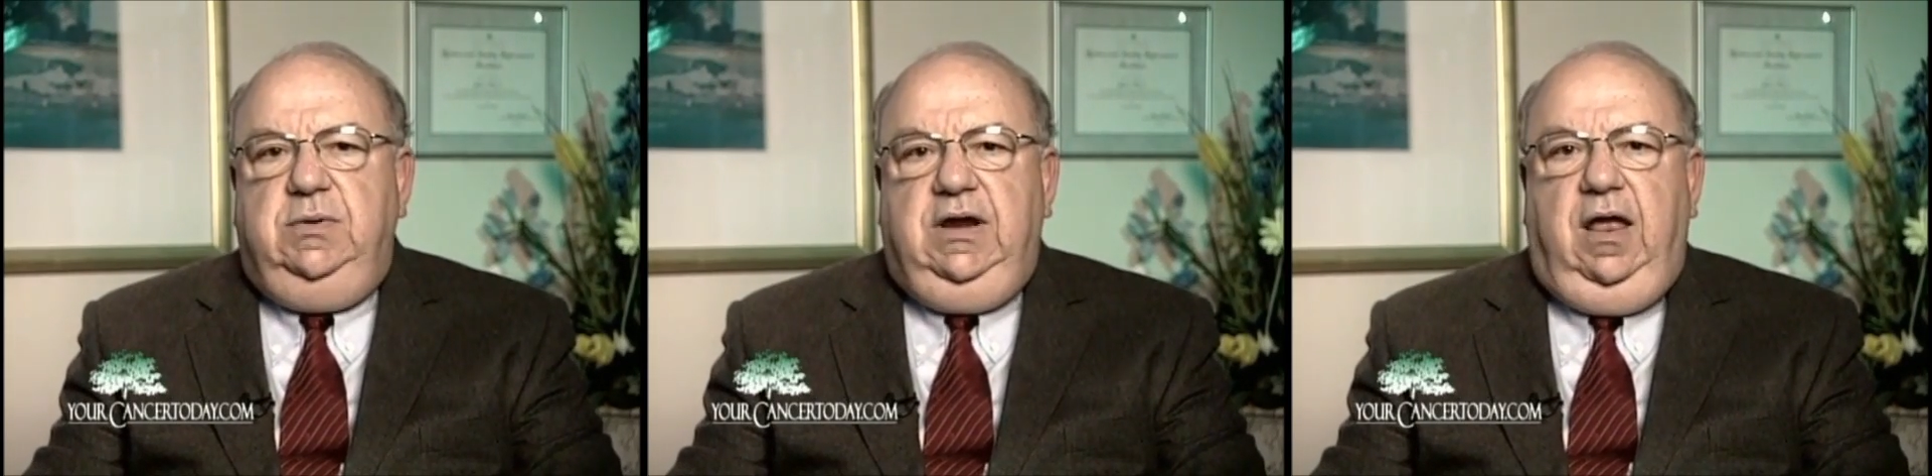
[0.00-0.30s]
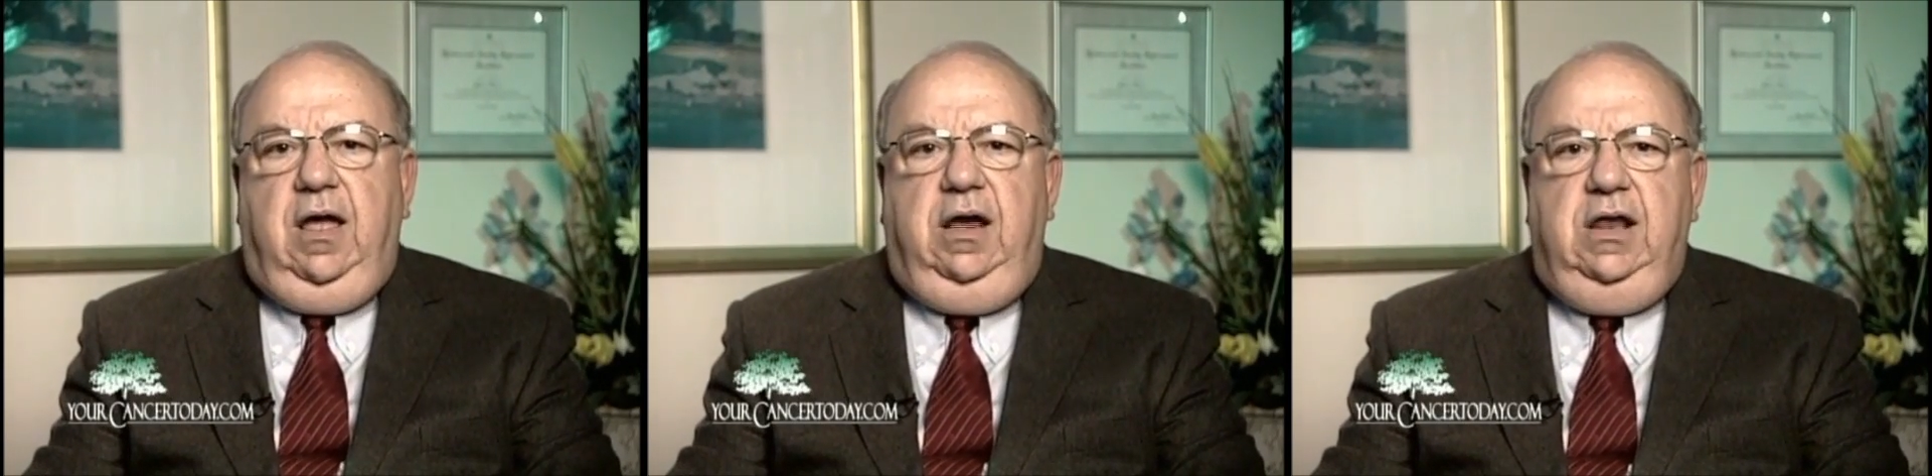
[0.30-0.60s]
were
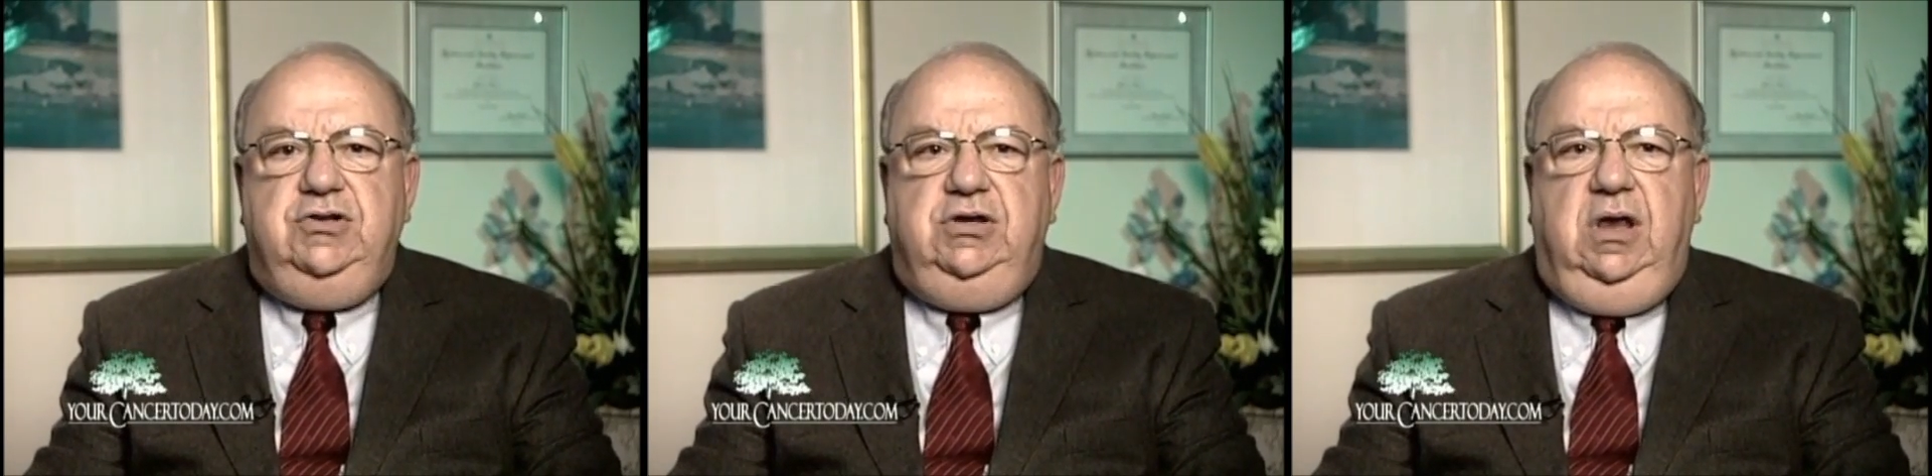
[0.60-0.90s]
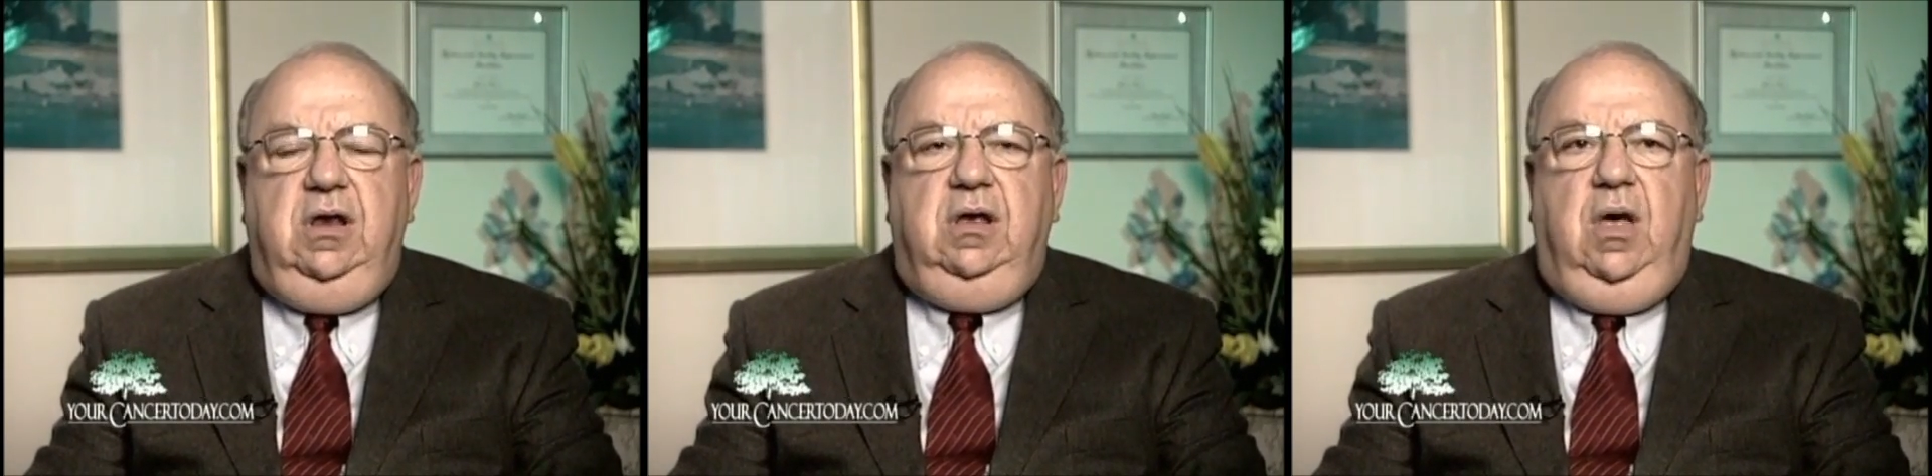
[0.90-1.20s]

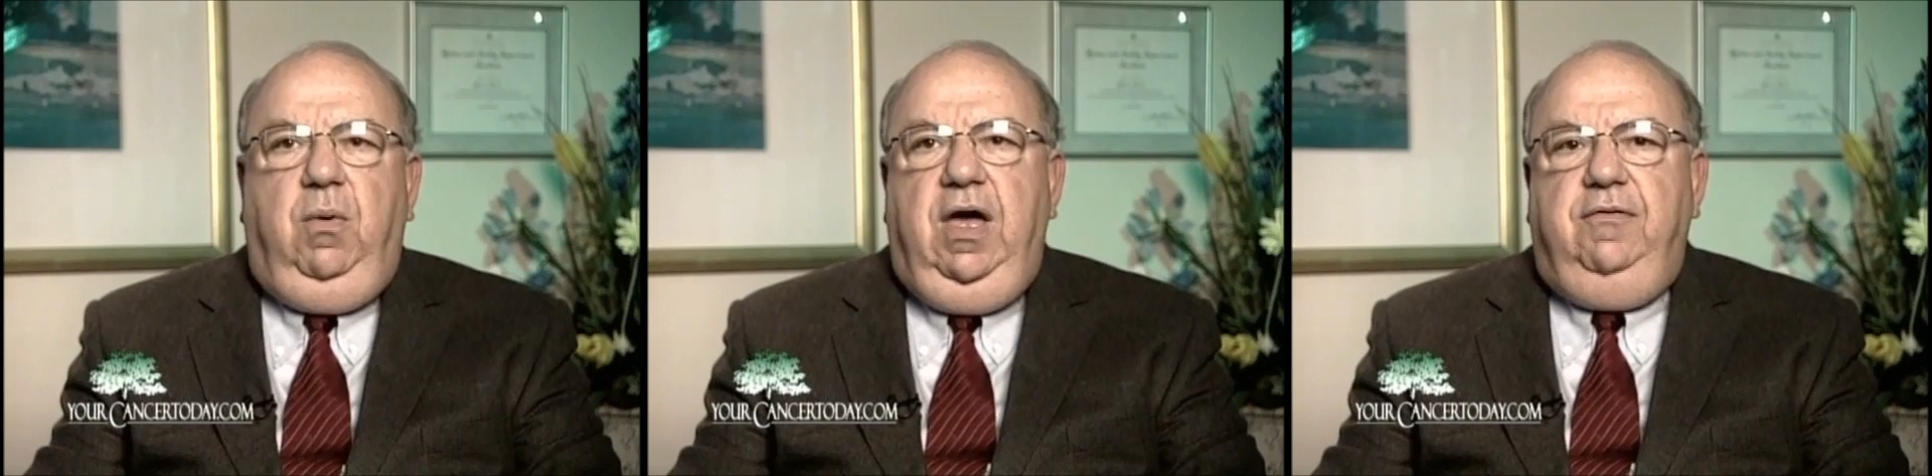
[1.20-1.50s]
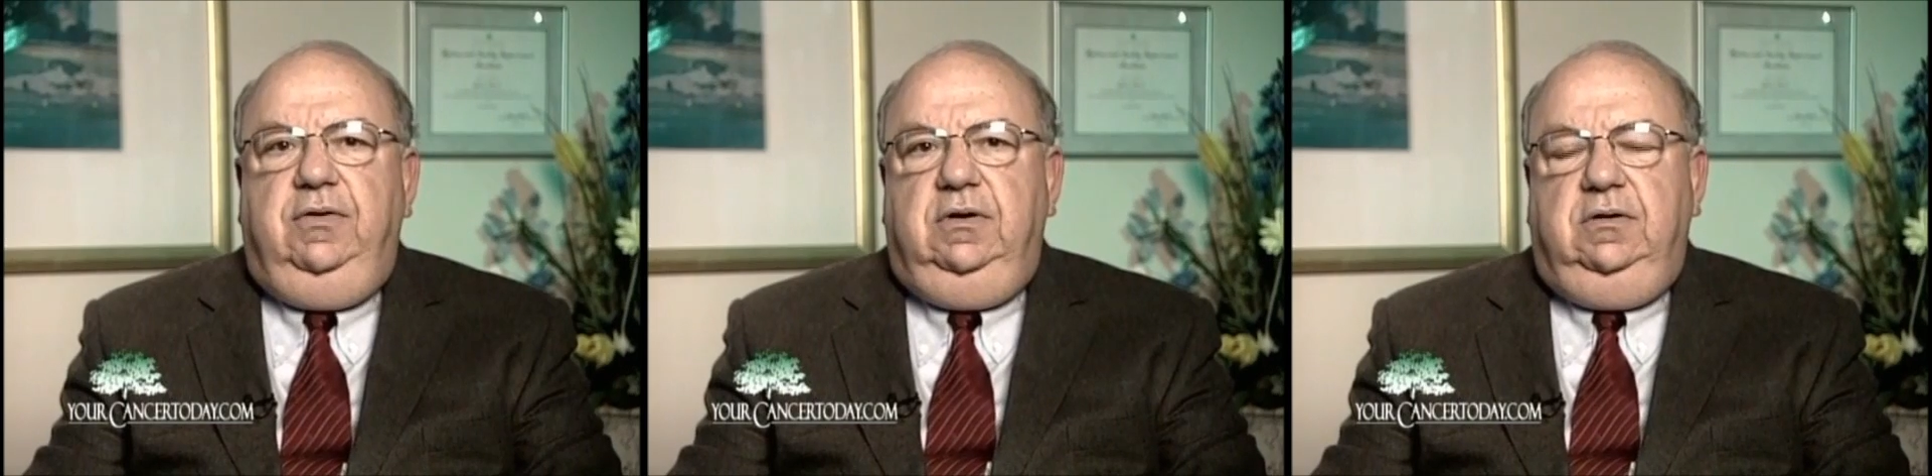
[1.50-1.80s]
encouraging.
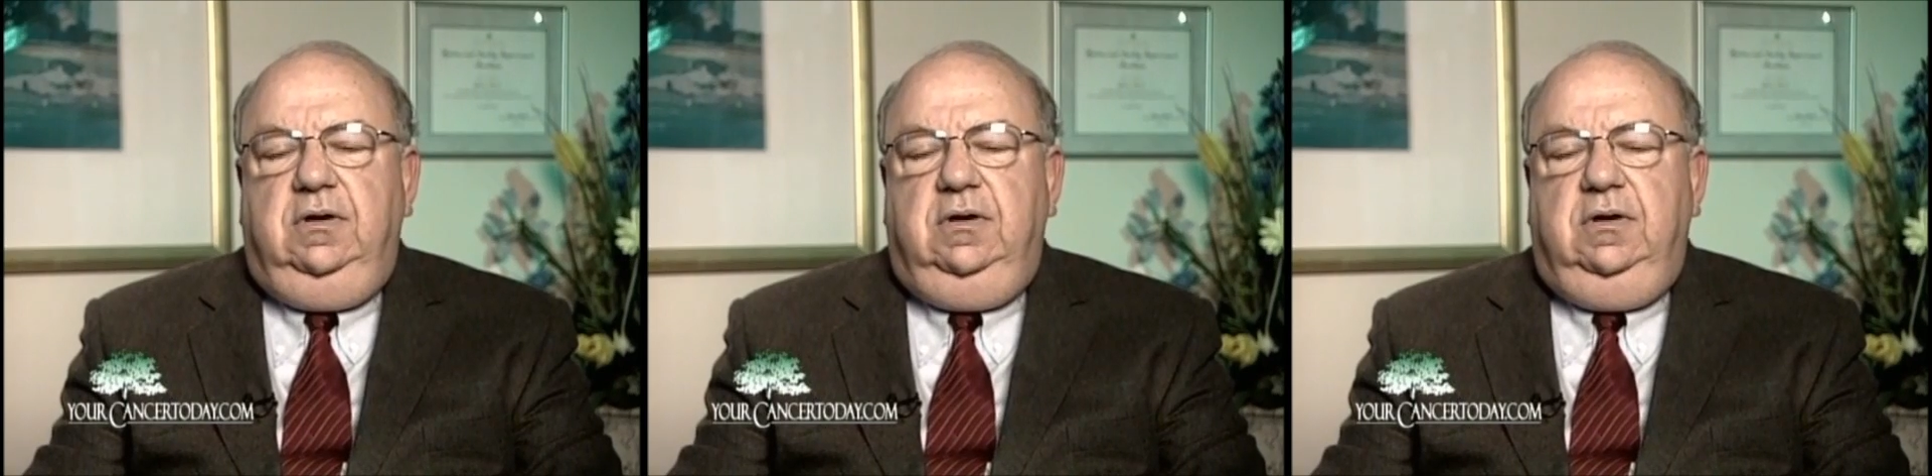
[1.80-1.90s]
However,